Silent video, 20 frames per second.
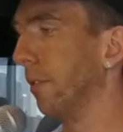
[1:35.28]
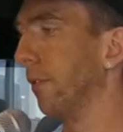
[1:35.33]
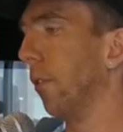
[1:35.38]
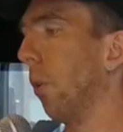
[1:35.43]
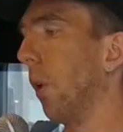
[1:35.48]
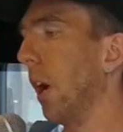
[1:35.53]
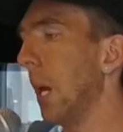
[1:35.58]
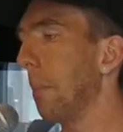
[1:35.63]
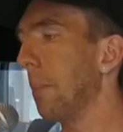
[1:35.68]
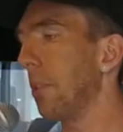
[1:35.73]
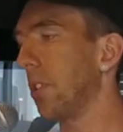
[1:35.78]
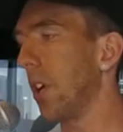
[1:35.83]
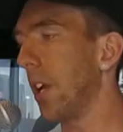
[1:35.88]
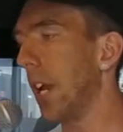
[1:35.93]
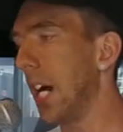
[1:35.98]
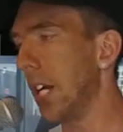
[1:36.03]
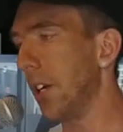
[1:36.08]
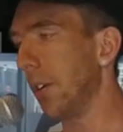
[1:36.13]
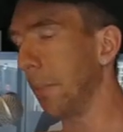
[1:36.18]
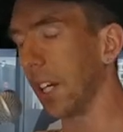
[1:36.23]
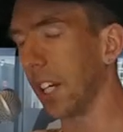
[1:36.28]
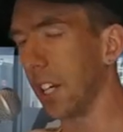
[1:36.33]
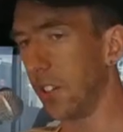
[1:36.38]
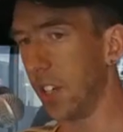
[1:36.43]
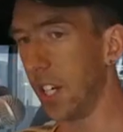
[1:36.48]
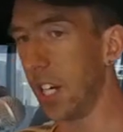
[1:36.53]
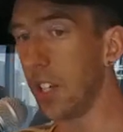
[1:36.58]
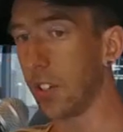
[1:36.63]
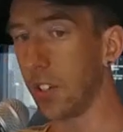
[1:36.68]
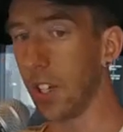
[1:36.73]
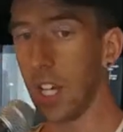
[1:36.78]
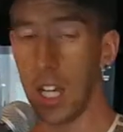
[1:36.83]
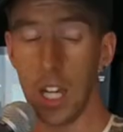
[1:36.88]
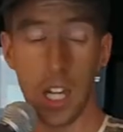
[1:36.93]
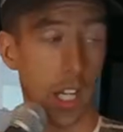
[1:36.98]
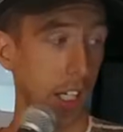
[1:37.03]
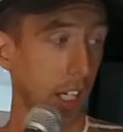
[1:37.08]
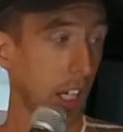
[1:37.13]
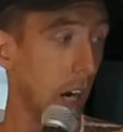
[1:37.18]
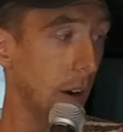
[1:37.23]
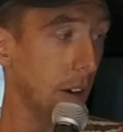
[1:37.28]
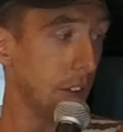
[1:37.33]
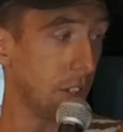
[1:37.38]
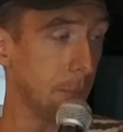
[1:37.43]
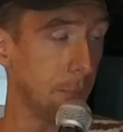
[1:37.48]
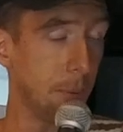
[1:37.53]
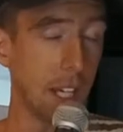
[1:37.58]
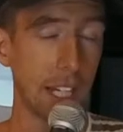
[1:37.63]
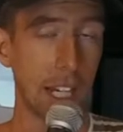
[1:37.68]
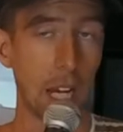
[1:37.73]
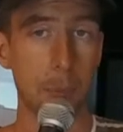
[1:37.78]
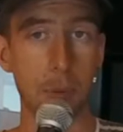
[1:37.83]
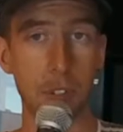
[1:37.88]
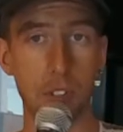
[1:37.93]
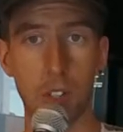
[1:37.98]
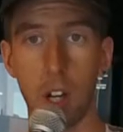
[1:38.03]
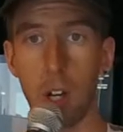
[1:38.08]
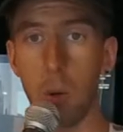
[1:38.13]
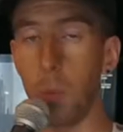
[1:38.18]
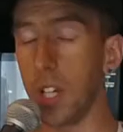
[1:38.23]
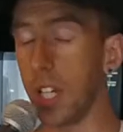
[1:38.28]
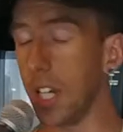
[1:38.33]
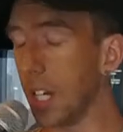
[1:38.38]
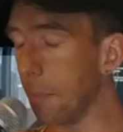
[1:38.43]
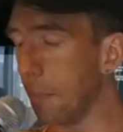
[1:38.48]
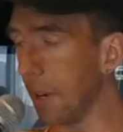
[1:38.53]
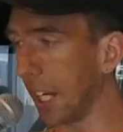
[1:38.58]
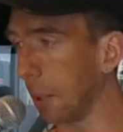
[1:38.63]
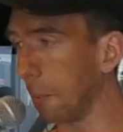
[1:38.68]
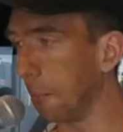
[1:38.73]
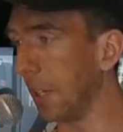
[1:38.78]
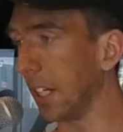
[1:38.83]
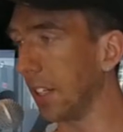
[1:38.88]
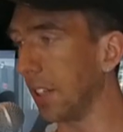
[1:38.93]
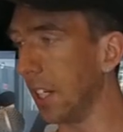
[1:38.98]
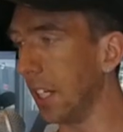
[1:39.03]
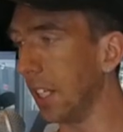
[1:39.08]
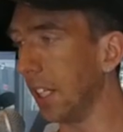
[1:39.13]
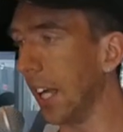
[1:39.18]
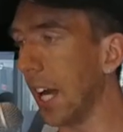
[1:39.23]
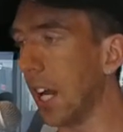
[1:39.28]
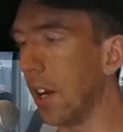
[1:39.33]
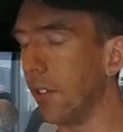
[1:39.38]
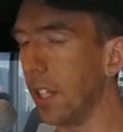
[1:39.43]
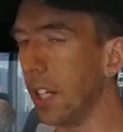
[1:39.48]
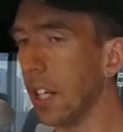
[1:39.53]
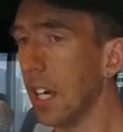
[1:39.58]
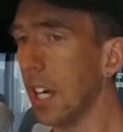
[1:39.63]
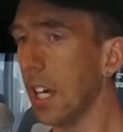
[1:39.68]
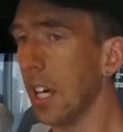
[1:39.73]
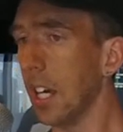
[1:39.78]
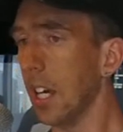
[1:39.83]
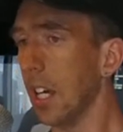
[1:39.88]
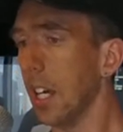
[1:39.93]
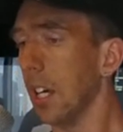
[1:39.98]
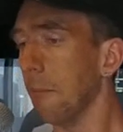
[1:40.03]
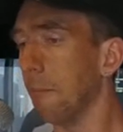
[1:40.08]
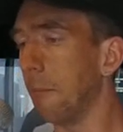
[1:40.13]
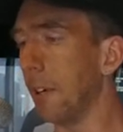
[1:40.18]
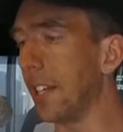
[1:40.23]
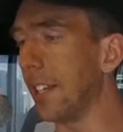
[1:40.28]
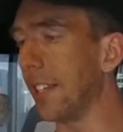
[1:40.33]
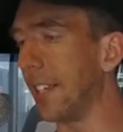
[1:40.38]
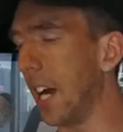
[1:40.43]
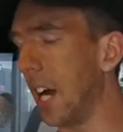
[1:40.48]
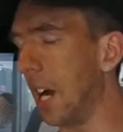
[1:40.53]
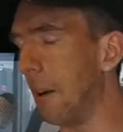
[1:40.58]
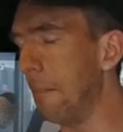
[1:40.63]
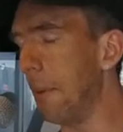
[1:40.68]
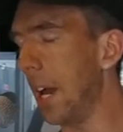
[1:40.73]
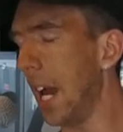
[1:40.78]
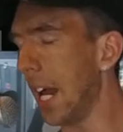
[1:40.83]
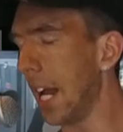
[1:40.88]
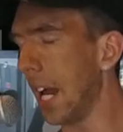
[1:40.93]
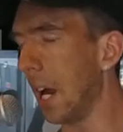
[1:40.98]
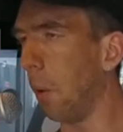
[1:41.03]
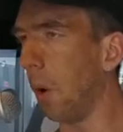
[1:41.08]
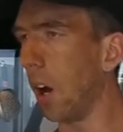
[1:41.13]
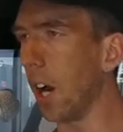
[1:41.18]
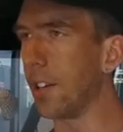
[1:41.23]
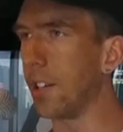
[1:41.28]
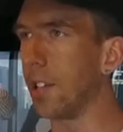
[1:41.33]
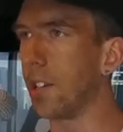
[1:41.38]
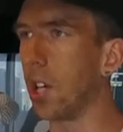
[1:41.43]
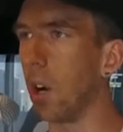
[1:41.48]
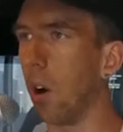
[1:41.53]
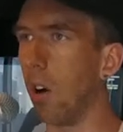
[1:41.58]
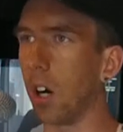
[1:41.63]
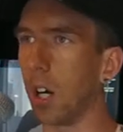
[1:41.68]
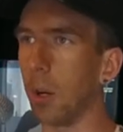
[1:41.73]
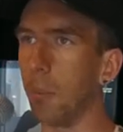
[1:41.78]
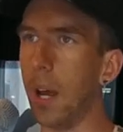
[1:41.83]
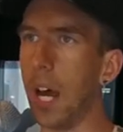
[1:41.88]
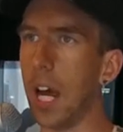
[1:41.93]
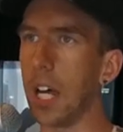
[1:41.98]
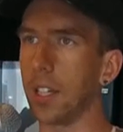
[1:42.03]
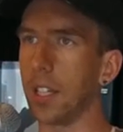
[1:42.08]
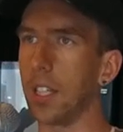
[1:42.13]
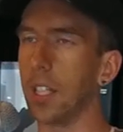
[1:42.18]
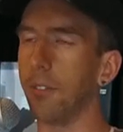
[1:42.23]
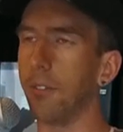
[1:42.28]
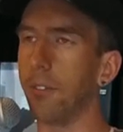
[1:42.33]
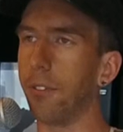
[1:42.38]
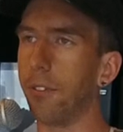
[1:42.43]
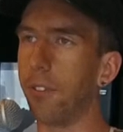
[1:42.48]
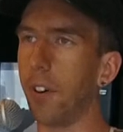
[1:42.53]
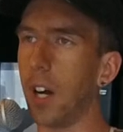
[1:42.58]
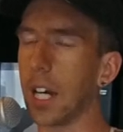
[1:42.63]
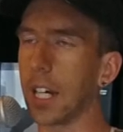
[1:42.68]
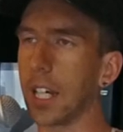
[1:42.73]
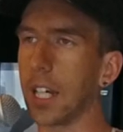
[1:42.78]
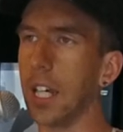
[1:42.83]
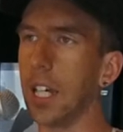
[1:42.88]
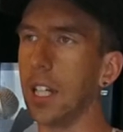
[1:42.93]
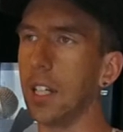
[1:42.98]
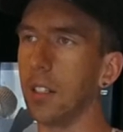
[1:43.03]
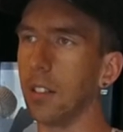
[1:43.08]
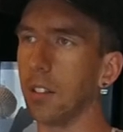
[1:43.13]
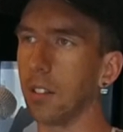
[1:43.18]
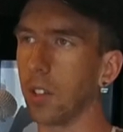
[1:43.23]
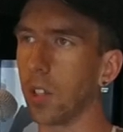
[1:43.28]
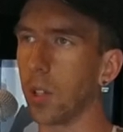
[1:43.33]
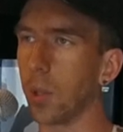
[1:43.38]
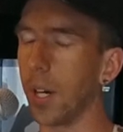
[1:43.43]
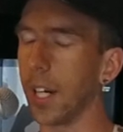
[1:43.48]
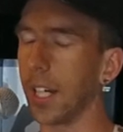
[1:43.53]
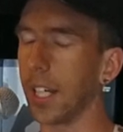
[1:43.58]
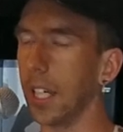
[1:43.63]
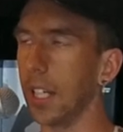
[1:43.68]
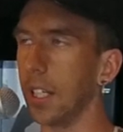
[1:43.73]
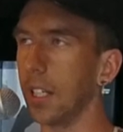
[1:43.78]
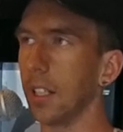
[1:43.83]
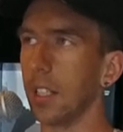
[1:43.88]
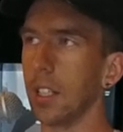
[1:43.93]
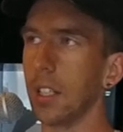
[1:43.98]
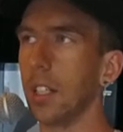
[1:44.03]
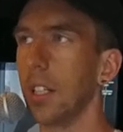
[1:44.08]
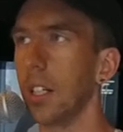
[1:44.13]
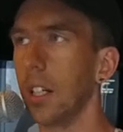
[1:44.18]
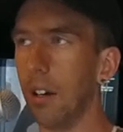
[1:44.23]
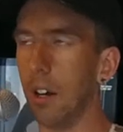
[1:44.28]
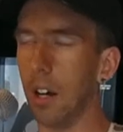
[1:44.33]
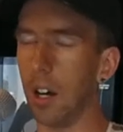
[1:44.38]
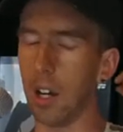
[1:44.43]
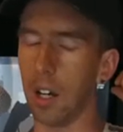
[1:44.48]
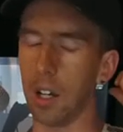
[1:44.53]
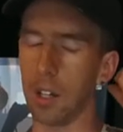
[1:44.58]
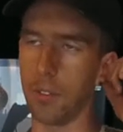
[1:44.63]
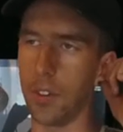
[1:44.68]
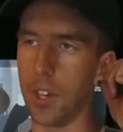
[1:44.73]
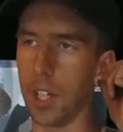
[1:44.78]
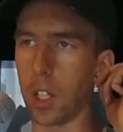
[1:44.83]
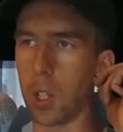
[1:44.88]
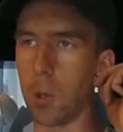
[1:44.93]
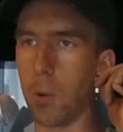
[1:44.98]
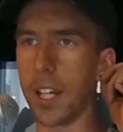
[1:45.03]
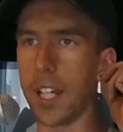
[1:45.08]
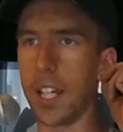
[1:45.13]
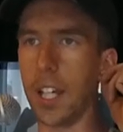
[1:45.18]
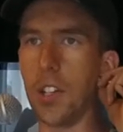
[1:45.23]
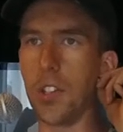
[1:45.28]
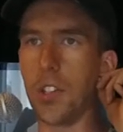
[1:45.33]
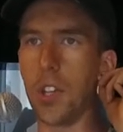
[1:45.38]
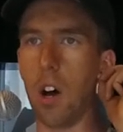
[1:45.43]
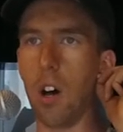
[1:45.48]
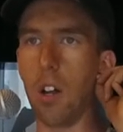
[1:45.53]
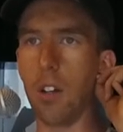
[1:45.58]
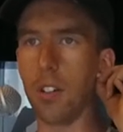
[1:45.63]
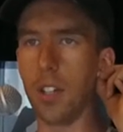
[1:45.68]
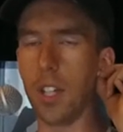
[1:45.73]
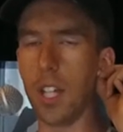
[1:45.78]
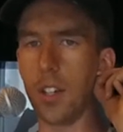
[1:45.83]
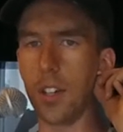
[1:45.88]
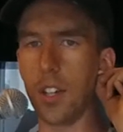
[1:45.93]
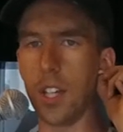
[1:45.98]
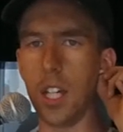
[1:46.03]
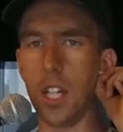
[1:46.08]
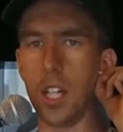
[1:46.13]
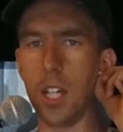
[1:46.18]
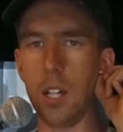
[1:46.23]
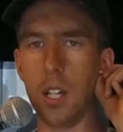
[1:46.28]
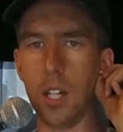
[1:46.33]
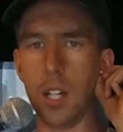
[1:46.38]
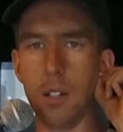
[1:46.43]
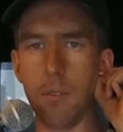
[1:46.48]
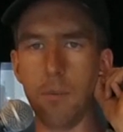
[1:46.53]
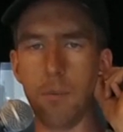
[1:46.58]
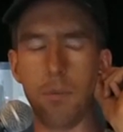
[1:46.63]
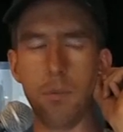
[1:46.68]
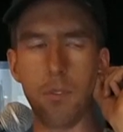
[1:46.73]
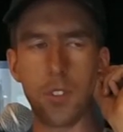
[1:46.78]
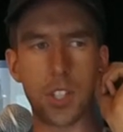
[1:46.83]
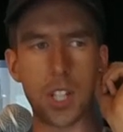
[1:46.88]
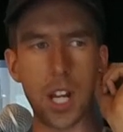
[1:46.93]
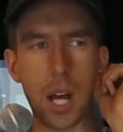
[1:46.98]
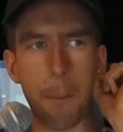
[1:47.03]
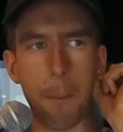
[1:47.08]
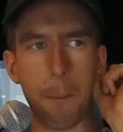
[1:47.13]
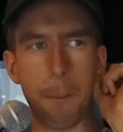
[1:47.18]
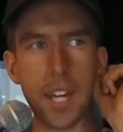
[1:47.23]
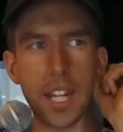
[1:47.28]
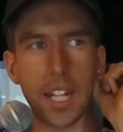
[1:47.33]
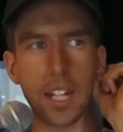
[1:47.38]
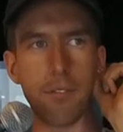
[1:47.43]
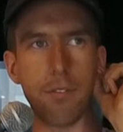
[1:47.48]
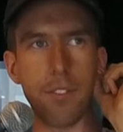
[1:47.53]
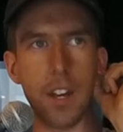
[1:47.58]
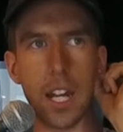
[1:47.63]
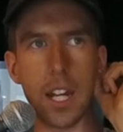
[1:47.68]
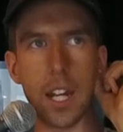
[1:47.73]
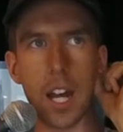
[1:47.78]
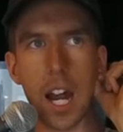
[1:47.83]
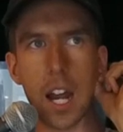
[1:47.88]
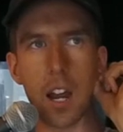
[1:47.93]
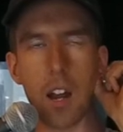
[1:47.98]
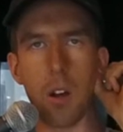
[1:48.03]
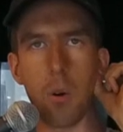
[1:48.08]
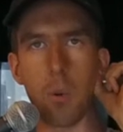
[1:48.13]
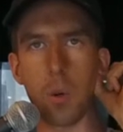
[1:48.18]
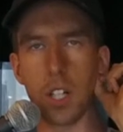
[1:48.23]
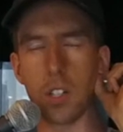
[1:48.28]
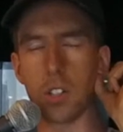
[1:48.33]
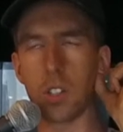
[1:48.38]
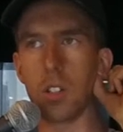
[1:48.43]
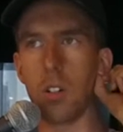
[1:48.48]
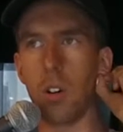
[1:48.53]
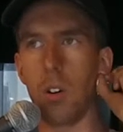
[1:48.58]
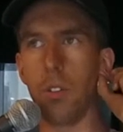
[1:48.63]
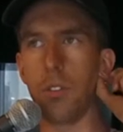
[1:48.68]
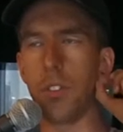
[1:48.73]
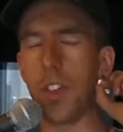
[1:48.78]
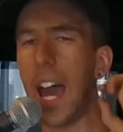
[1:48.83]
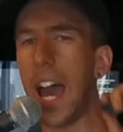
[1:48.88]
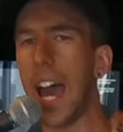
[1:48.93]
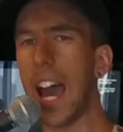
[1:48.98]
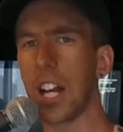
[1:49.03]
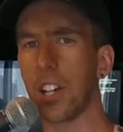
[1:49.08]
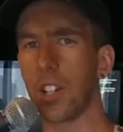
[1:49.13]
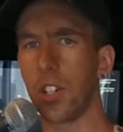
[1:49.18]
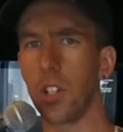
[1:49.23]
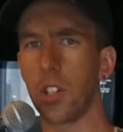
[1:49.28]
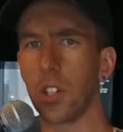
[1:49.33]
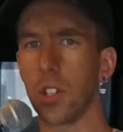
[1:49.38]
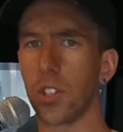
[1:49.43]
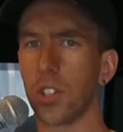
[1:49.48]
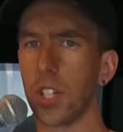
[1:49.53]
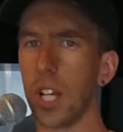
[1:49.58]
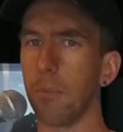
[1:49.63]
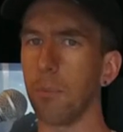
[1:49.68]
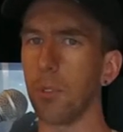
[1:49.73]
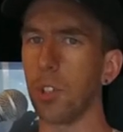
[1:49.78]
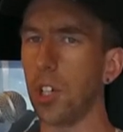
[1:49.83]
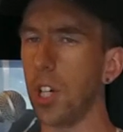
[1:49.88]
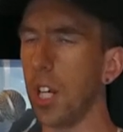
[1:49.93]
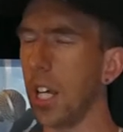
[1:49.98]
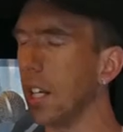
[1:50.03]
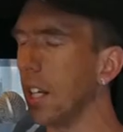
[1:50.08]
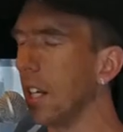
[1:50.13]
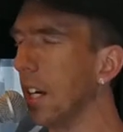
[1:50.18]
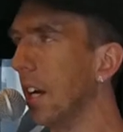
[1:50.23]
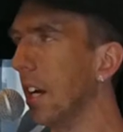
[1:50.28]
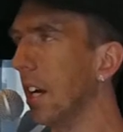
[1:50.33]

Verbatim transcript: for episode 100 because it is, you know, it's a big episode. We need to make a big deal out of it. But uh, man, I wanted to talk about the fucking cricket oh, the cricket is on. The, the some big event. I don't know what it's called. The Ashes or some shit.